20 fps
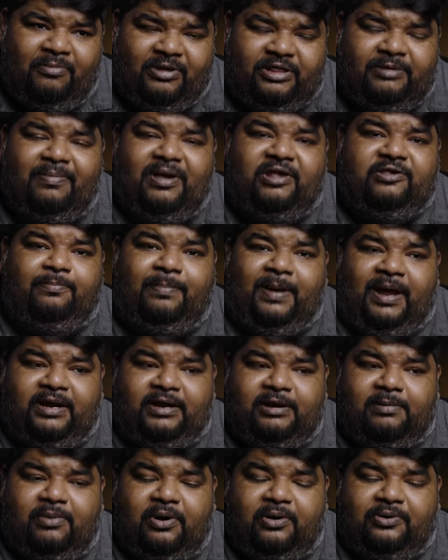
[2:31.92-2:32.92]
But the best
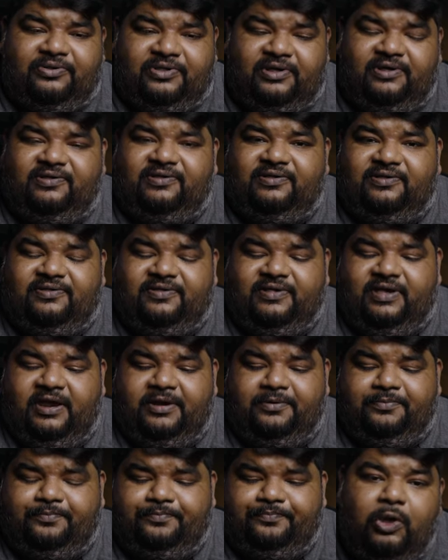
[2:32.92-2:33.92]
part about this is
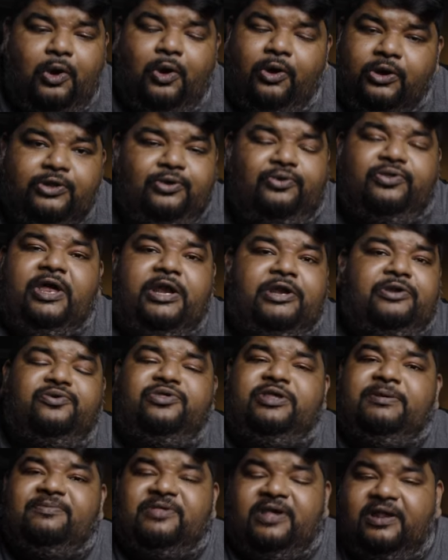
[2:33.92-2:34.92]
that although there are new
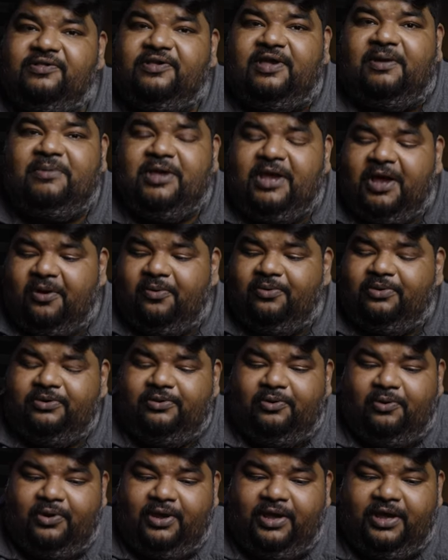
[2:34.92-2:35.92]
chipsets coming out,
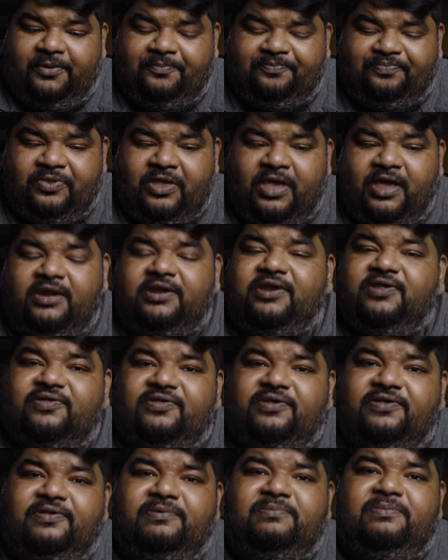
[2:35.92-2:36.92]
okay, this
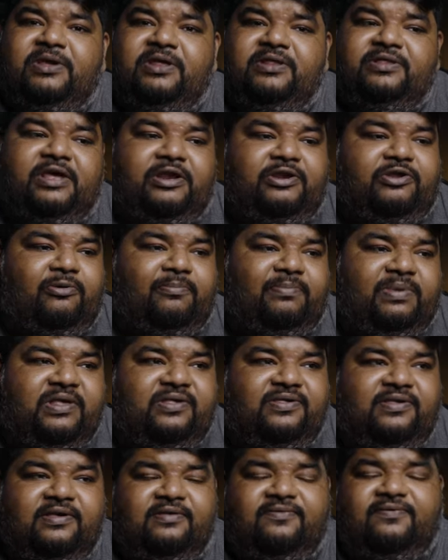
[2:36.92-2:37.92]
doesn't mean that your
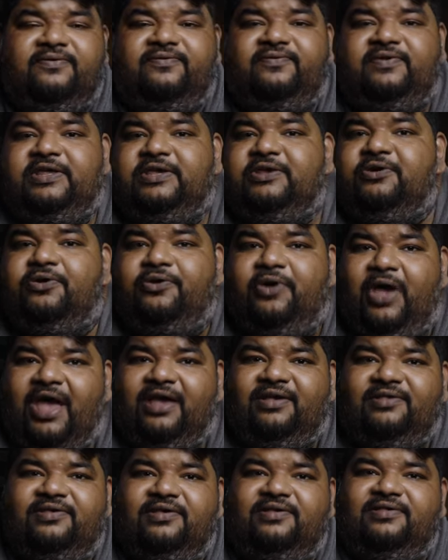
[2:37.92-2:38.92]
B650 or your
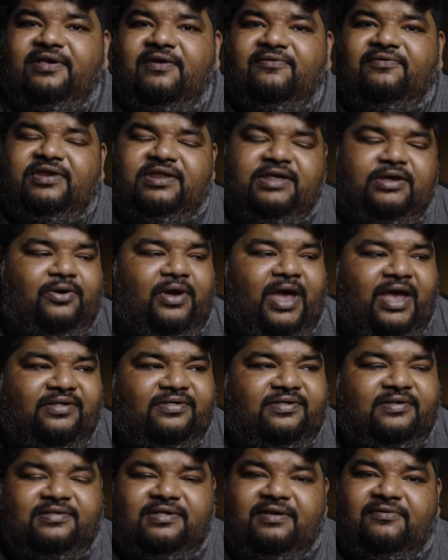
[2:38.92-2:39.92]
X670 or
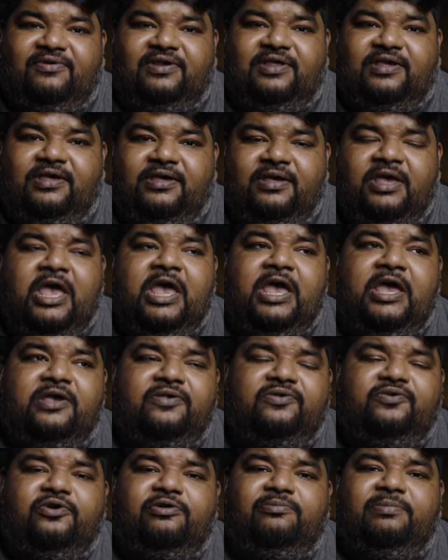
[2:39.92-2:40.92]
X670E
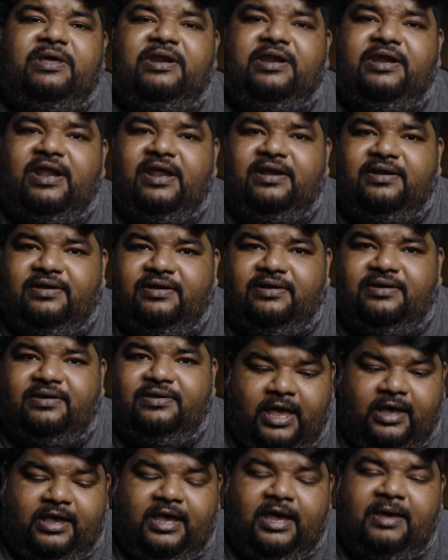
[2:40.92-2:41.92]
is going to be redundant.
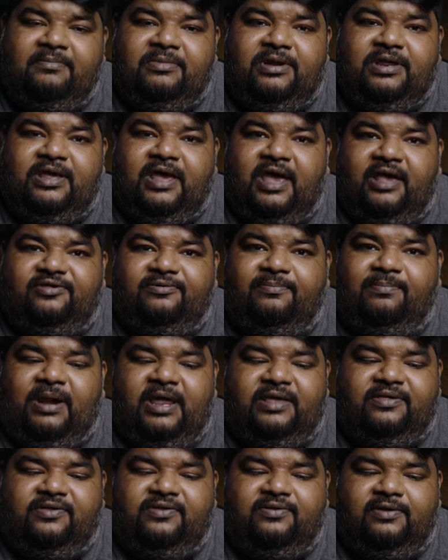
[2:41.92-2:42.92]
AMD has
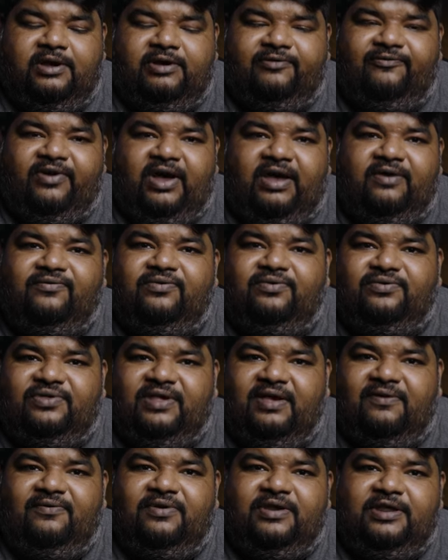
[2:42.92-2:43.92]
pledged a 5 to
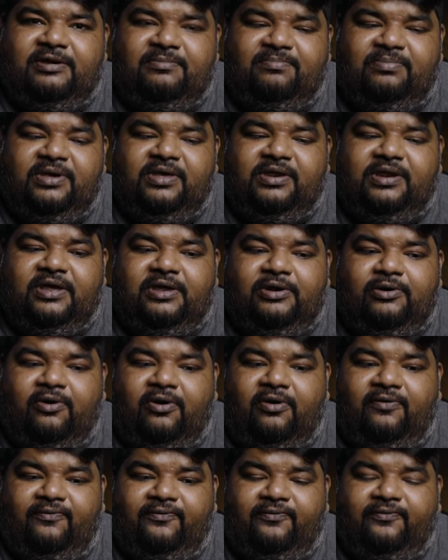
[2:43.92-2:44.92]
7 year period
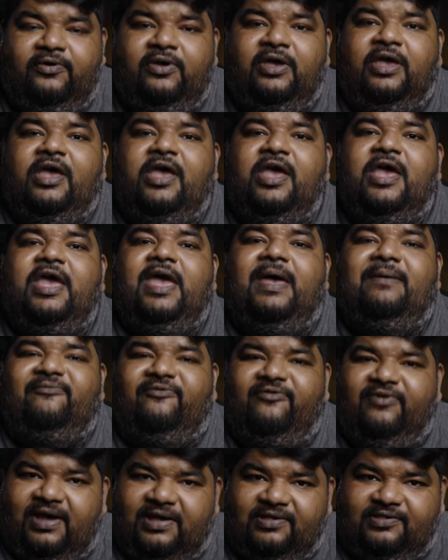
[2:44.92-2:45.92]
of
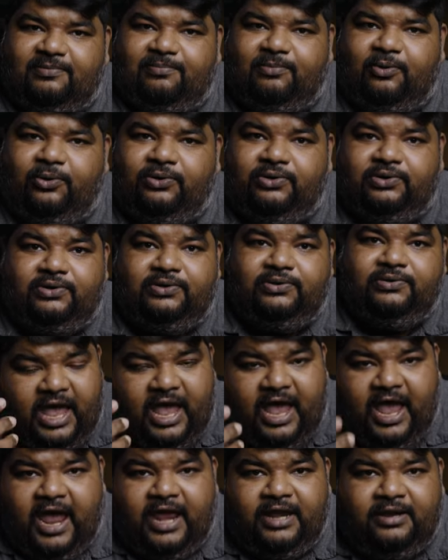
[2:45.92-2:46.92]
AM5 support,
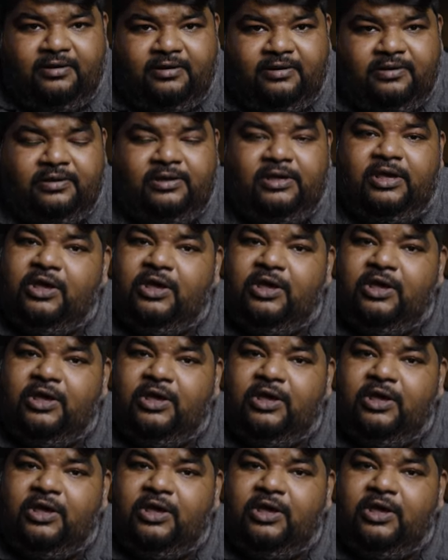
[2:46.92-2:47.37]
and